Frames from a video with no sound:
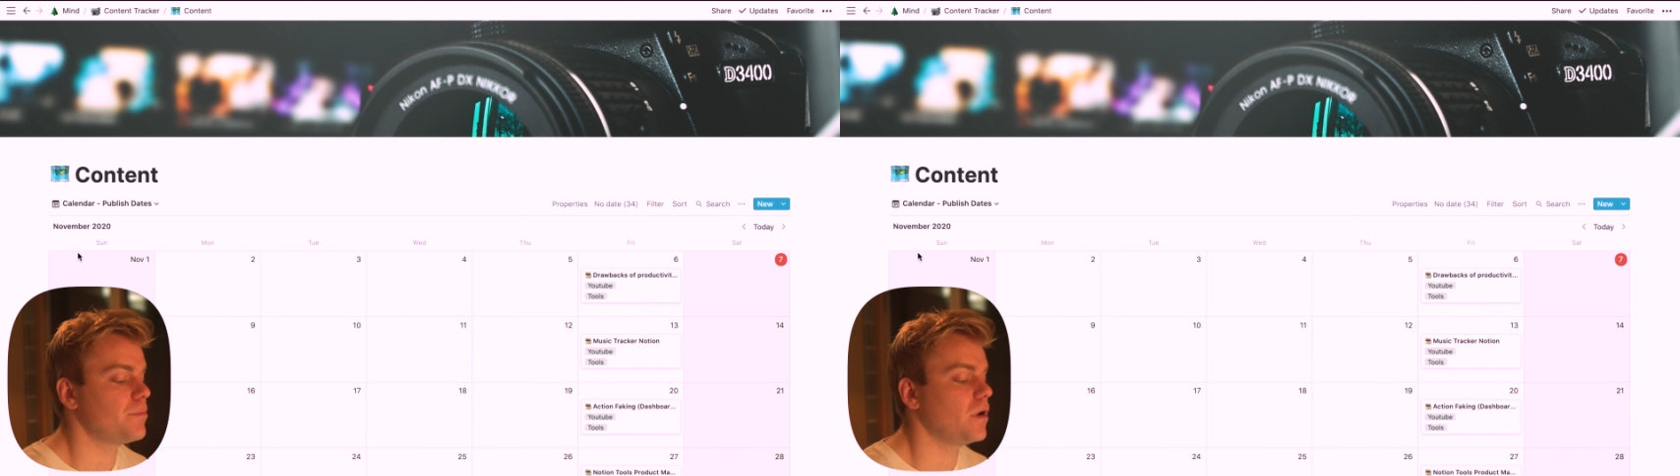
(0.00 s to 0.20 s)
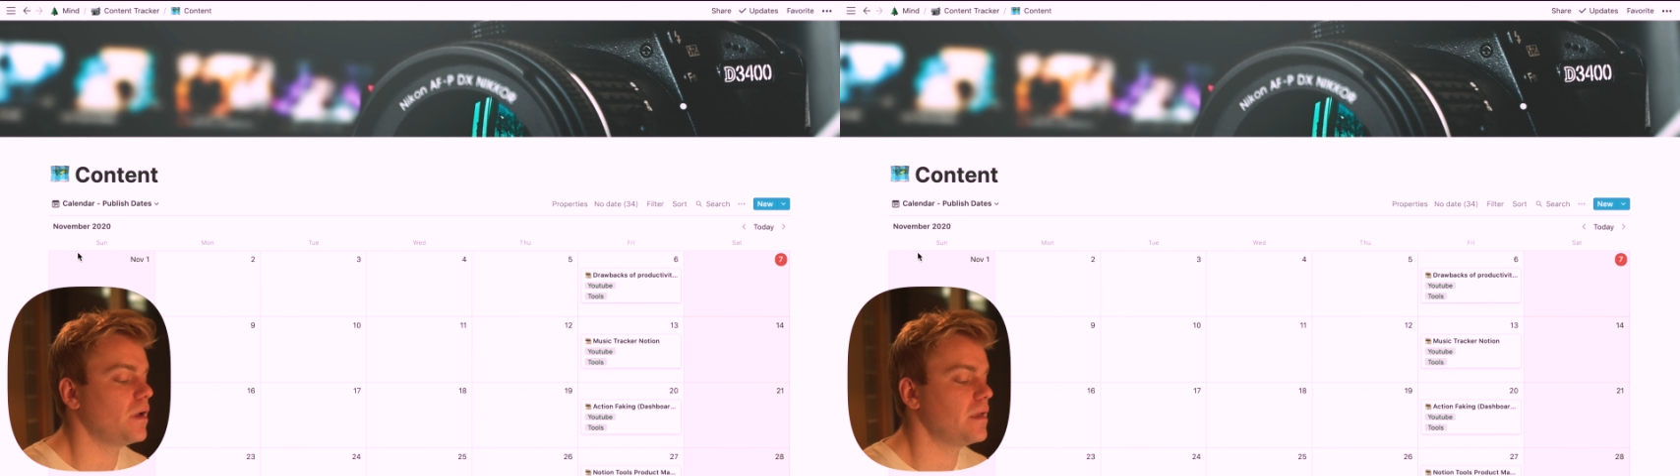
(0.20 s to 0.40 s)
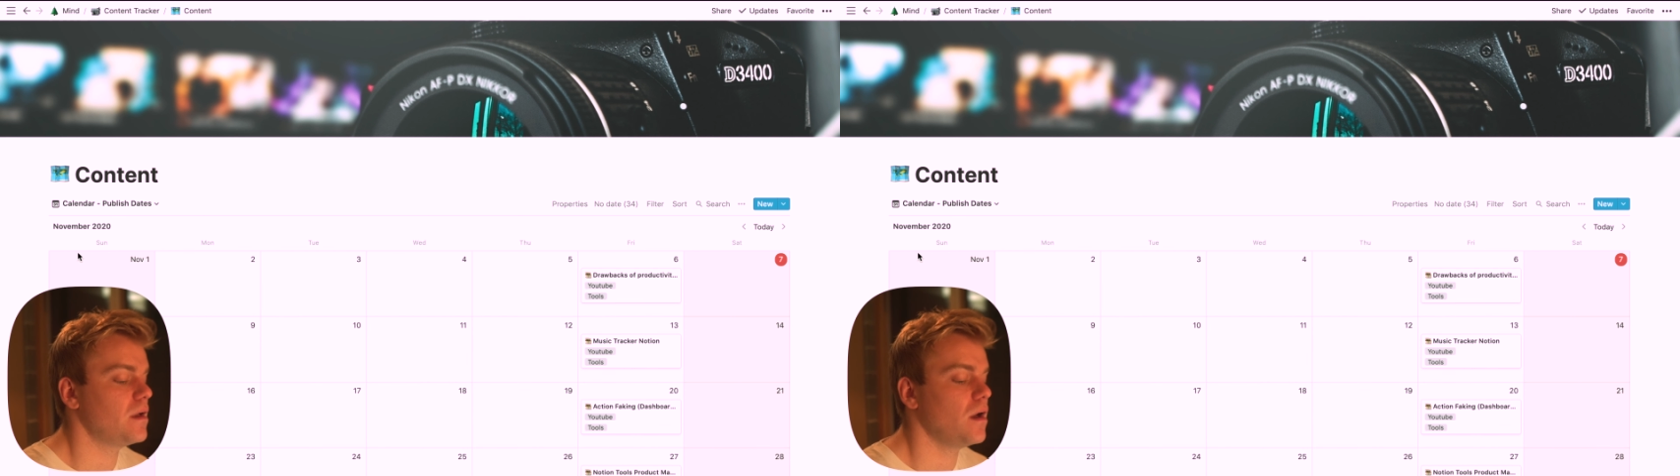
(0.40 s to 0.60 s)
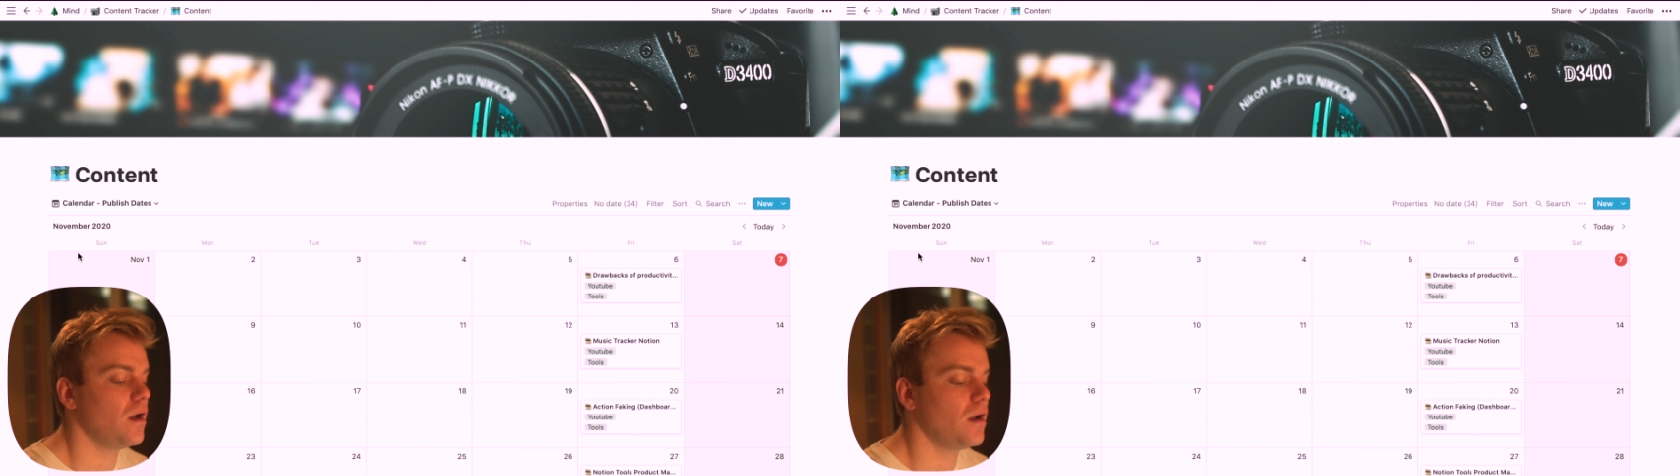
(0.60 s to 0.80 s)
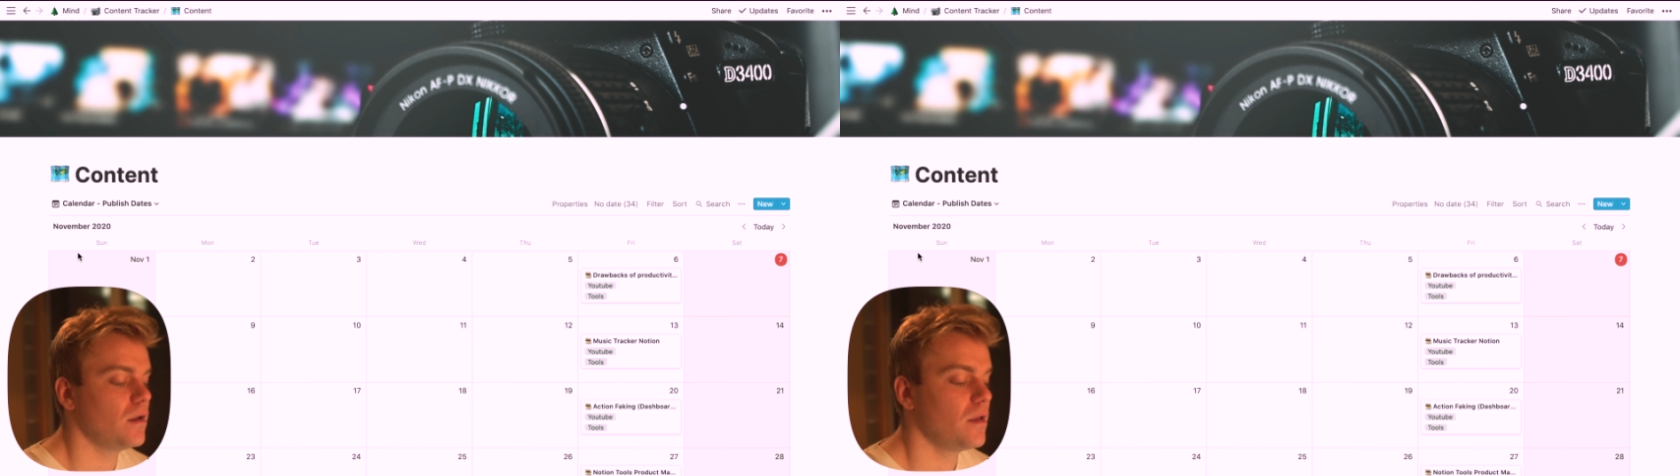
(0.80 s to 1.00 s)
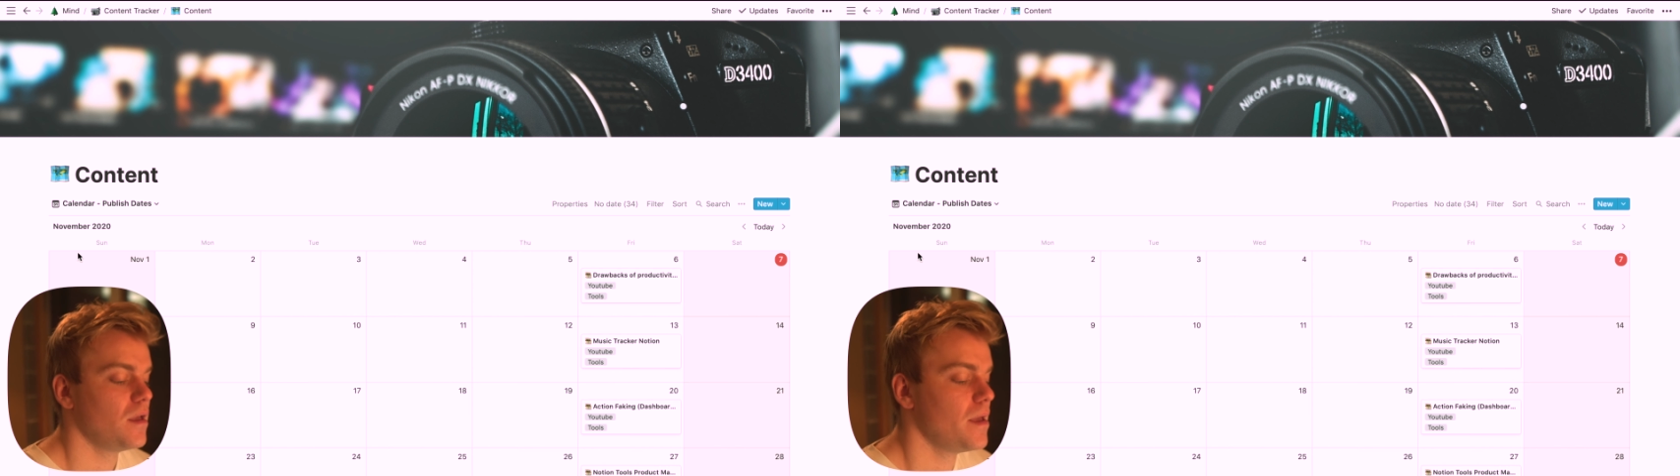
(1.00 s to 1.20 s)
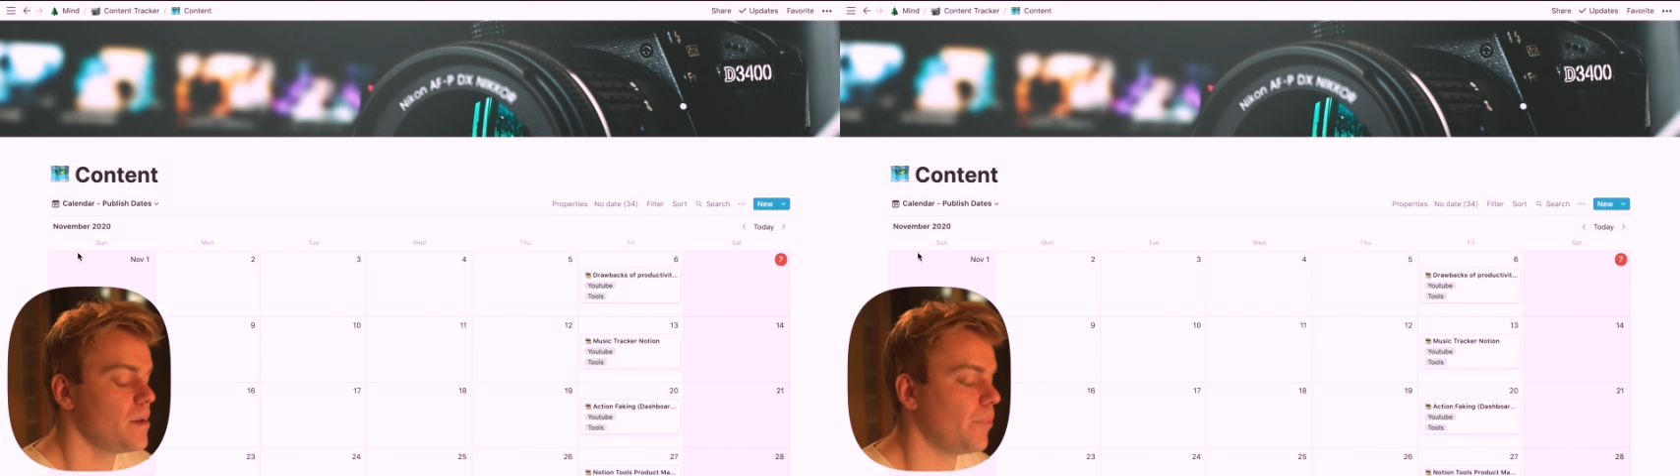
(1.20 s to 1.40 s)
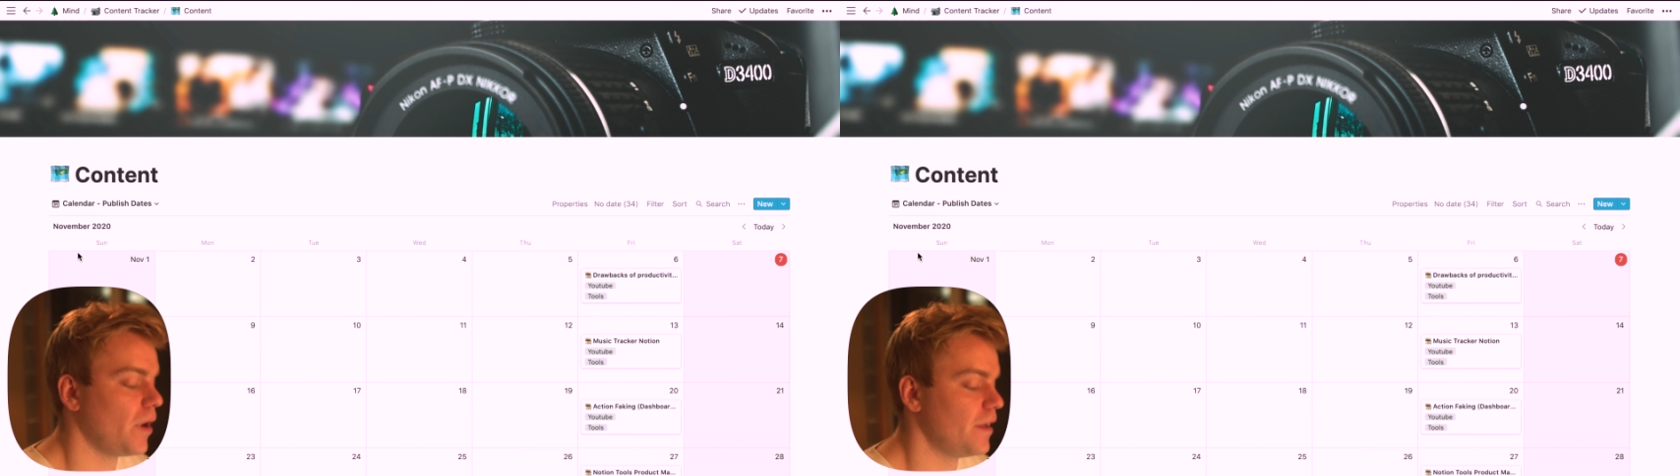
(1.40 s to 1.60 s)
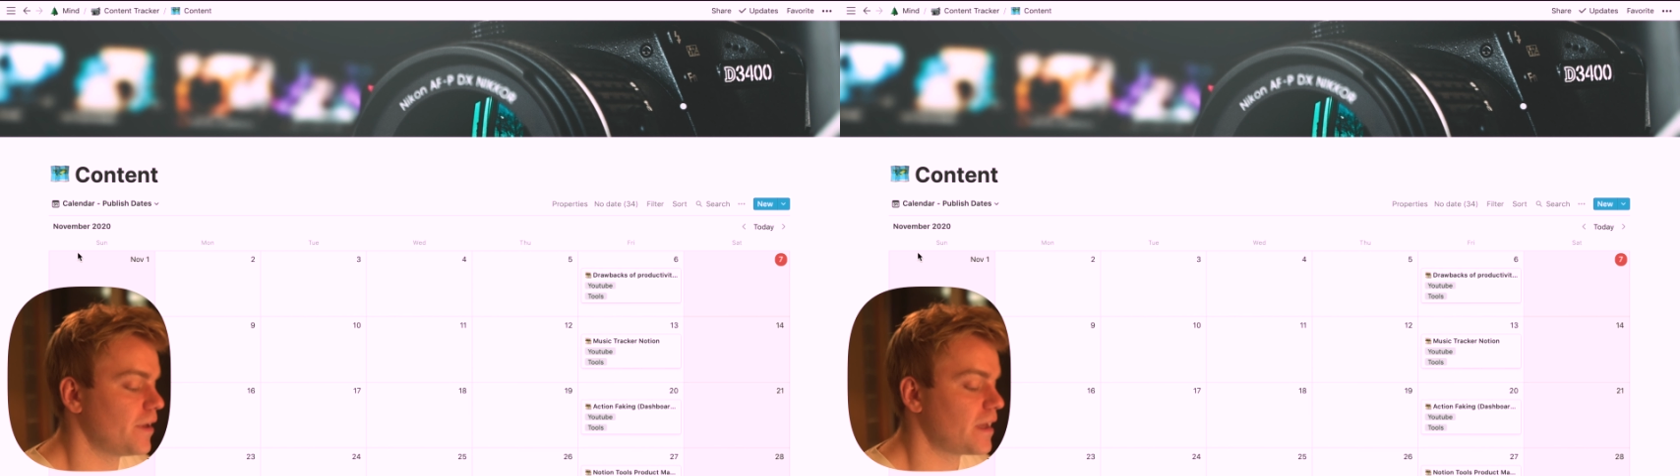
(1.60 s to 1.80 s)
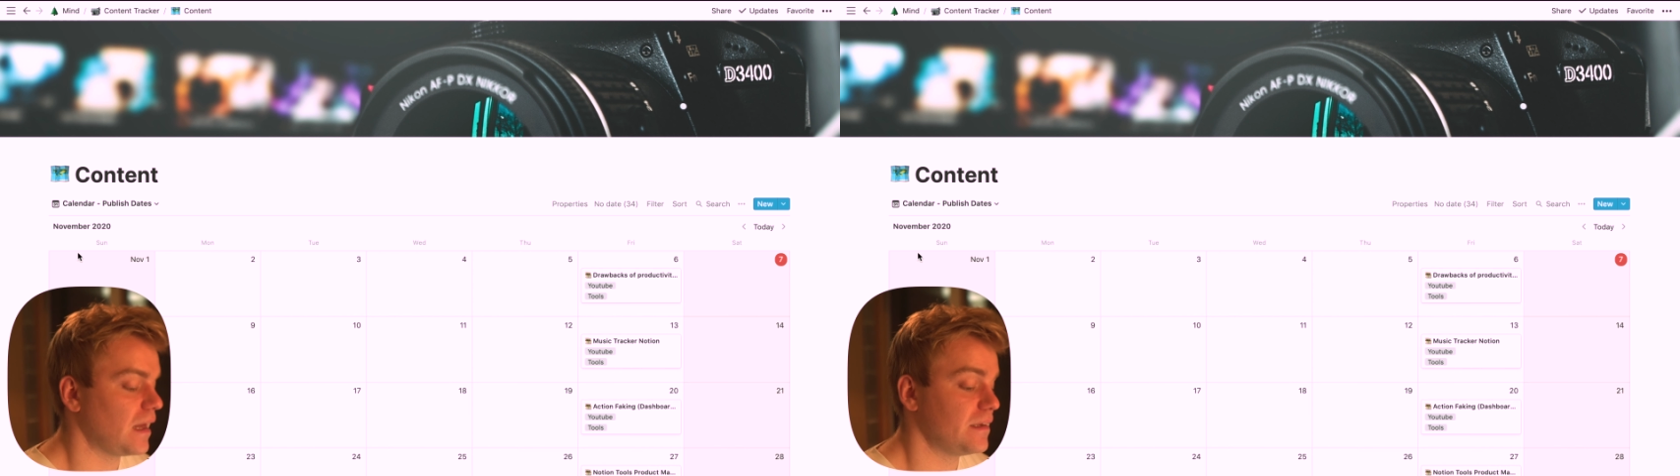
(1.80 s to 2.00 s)
by
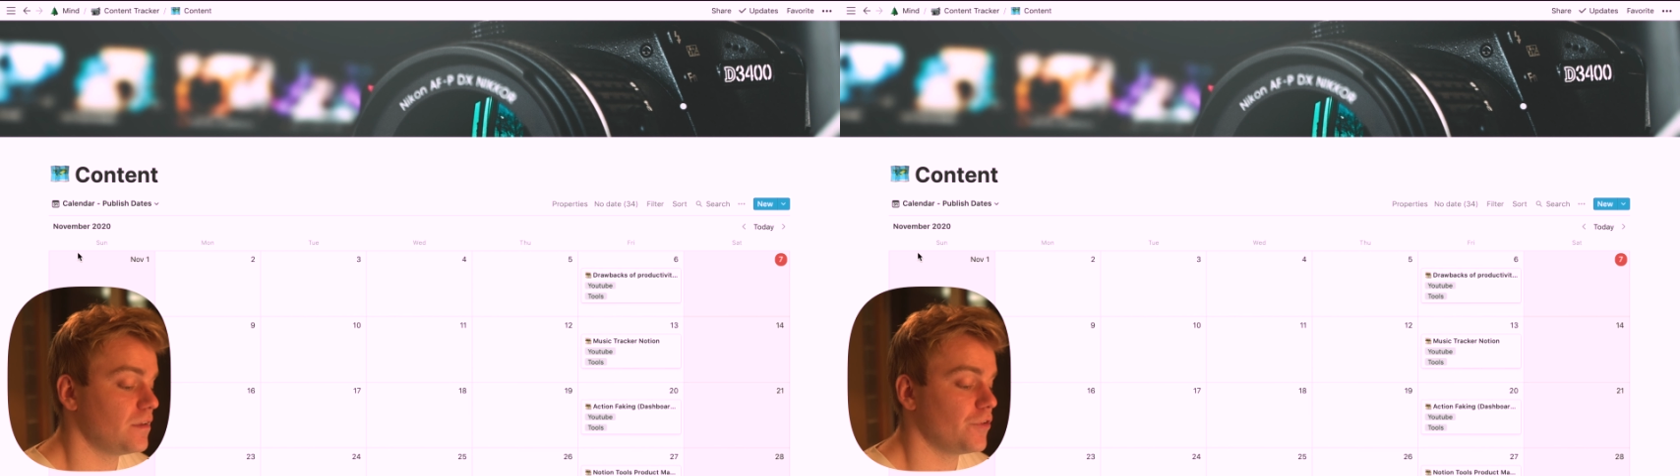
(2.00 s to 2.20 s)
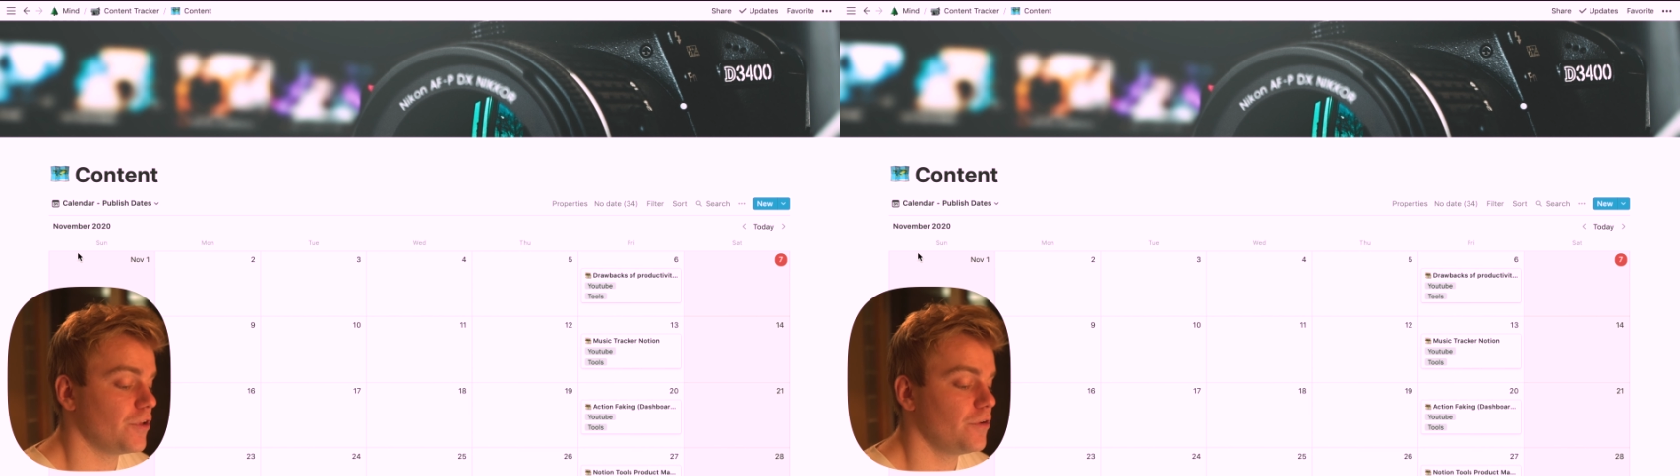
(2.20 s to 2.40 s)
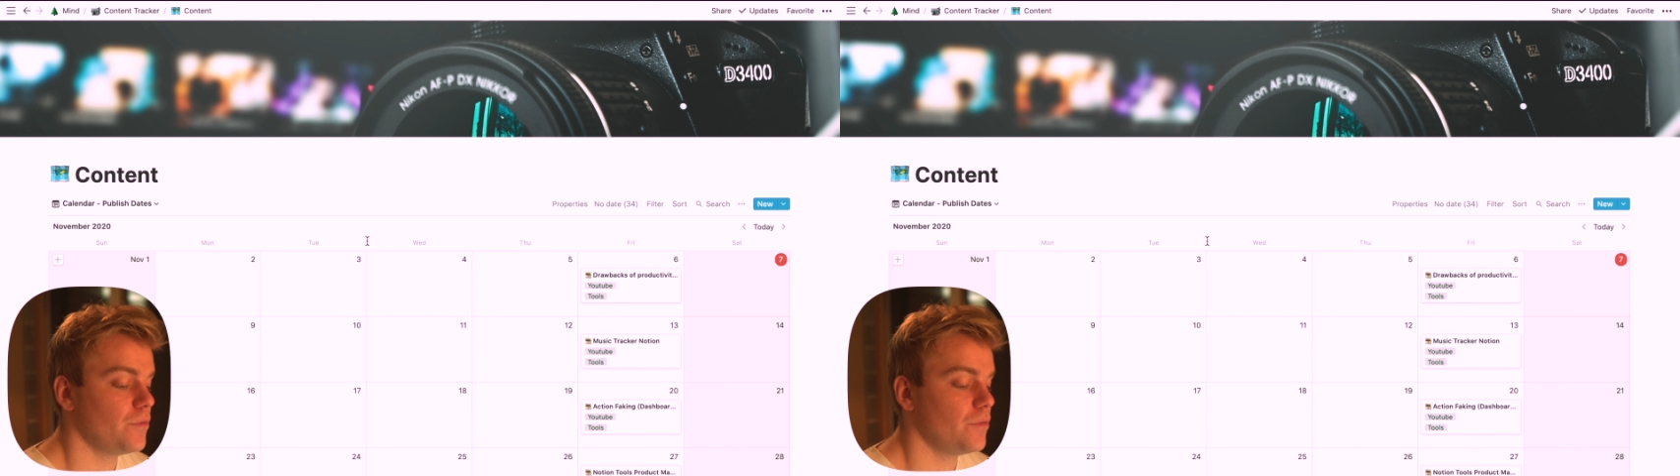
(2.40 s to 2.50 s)
the calendar view,